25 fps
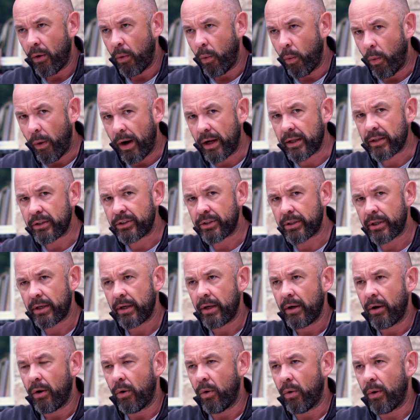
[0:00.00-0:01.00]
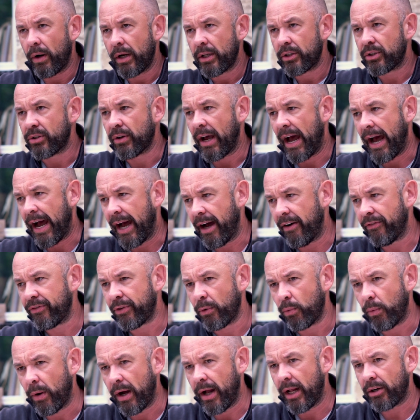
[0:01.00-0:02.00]
want, or to have
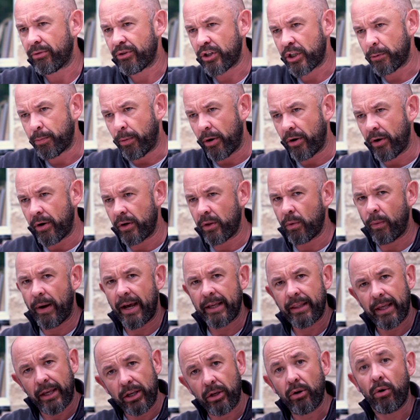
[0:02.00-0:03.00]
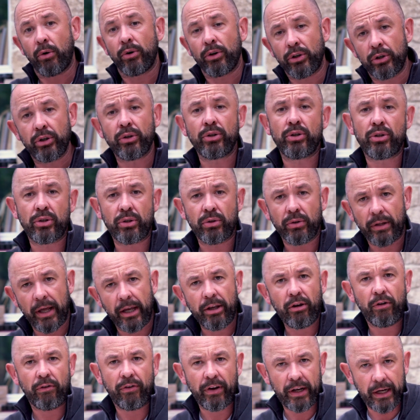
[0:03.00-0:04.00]
the world respond in the way that you're used to, that
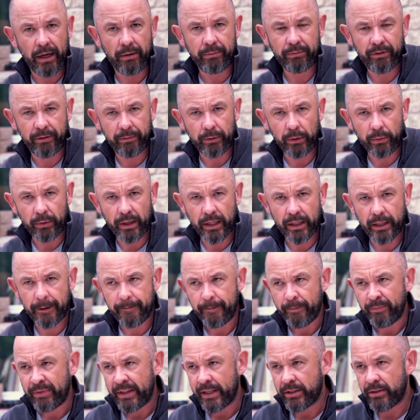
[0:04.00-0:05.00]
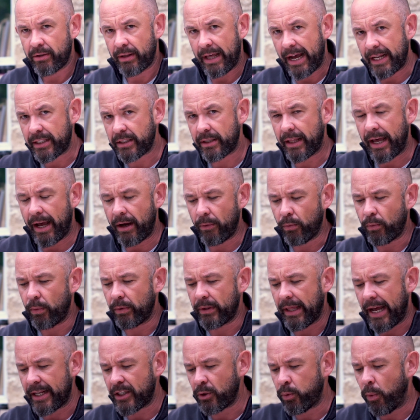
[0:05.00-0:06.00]
you feel comfortable with. So
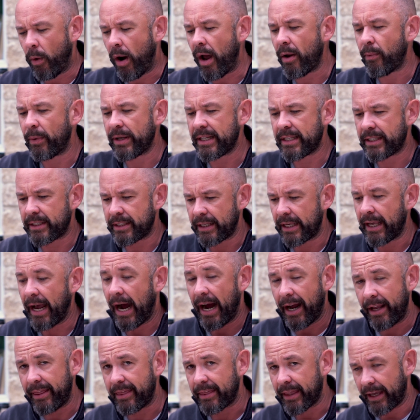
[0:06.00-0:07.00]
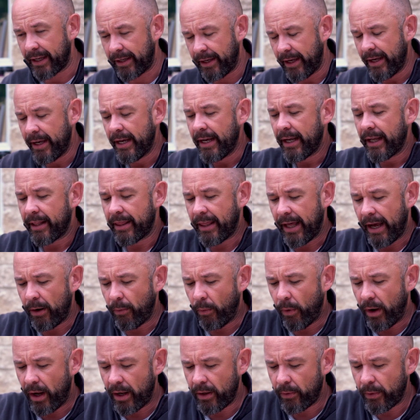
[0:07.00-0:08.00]
that's why we see, I think, that's
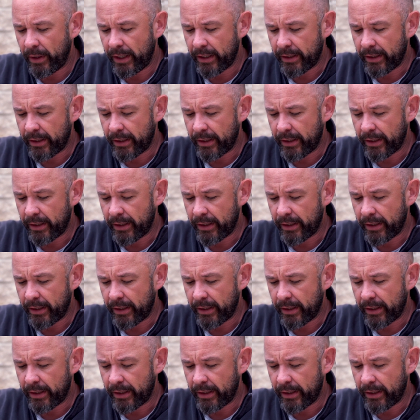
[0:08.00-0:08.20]
why